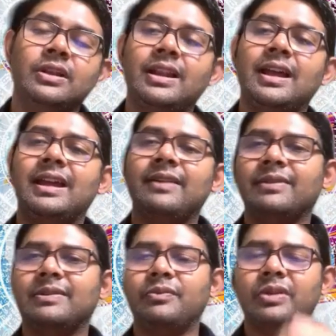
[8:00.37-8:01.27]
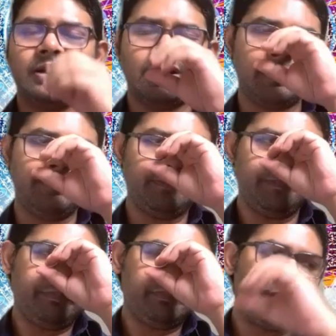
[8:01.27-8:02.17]
life and whatnot.
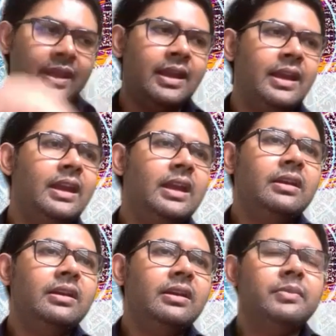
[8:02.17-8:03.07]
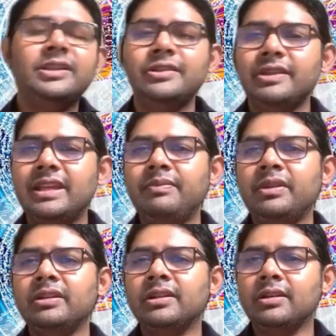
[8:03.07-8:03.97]
But just to keep it
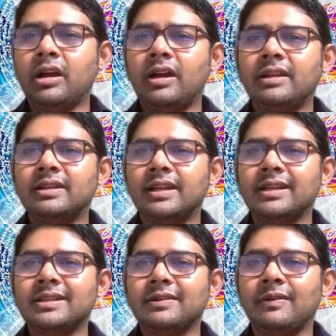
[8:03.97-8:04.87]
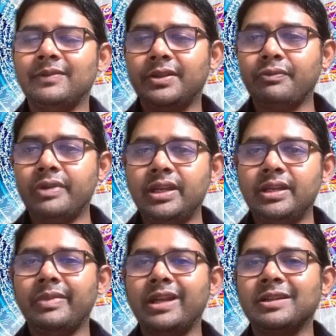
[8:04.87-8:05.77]
in context of the
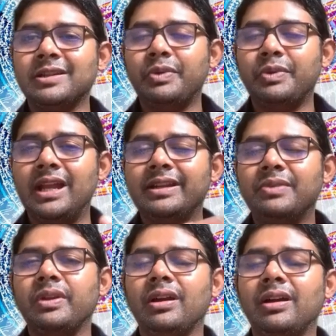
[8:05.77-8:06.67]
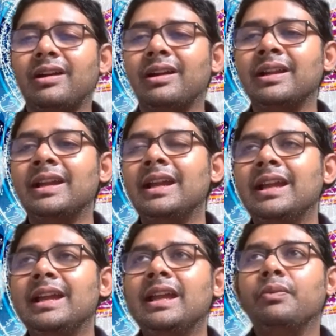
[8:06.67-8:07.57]
three-dimensional reality we are,
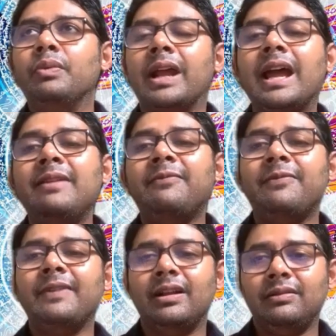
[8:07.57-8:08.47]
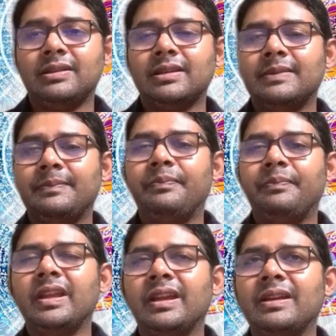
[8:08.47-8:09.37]
what I felt
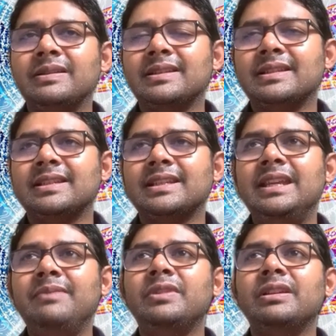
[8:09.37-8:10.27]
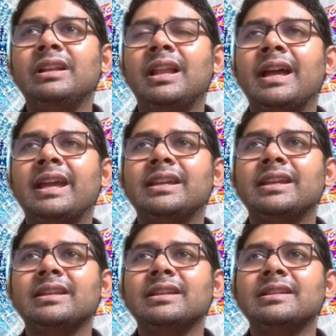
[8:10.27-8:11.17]
seemed like
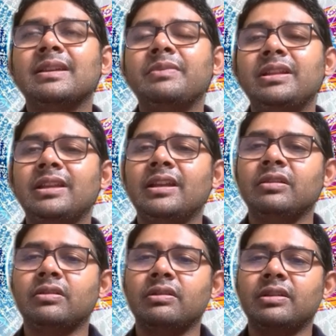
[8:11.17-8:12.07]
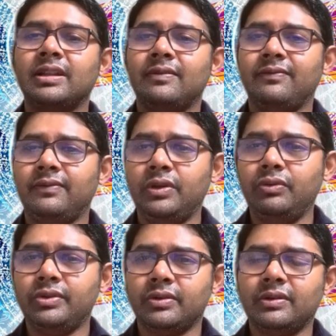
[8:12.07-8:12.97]
something that occurred in the
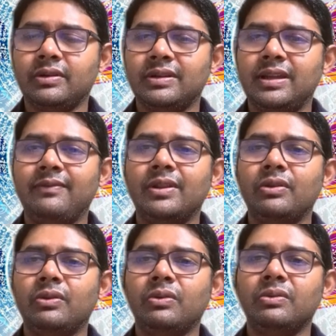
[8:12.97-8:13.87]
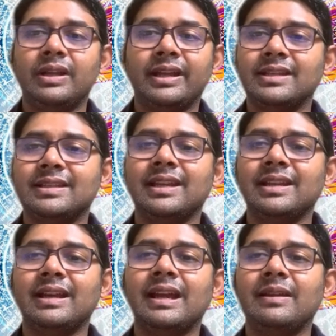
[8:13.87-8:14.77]
future, even though, like I say,
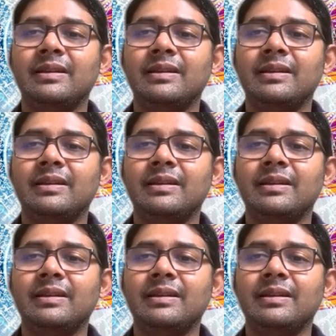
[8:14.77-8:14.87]
I